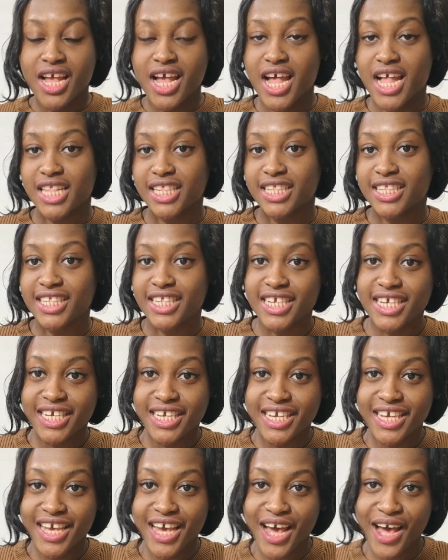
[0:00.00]
and
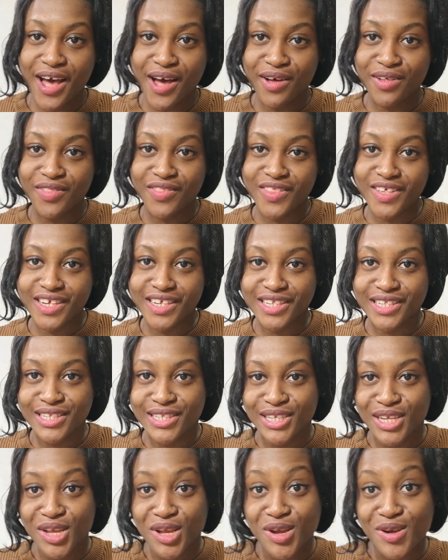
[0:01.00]
see how
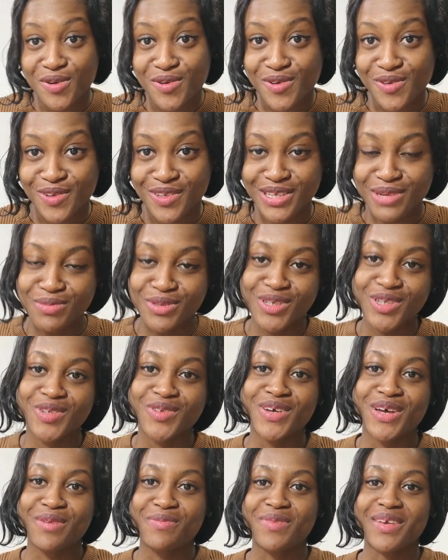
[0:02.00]
this goes. I'm just
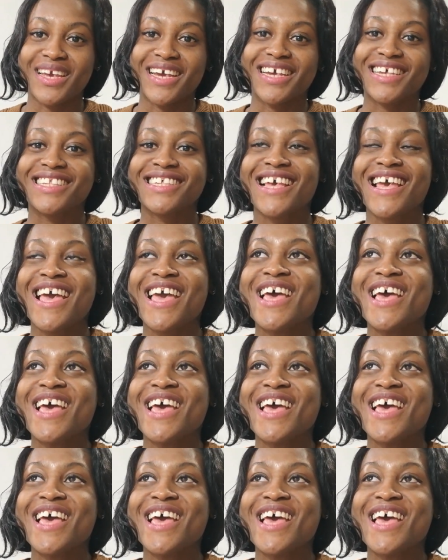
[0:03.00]
so happy, guys.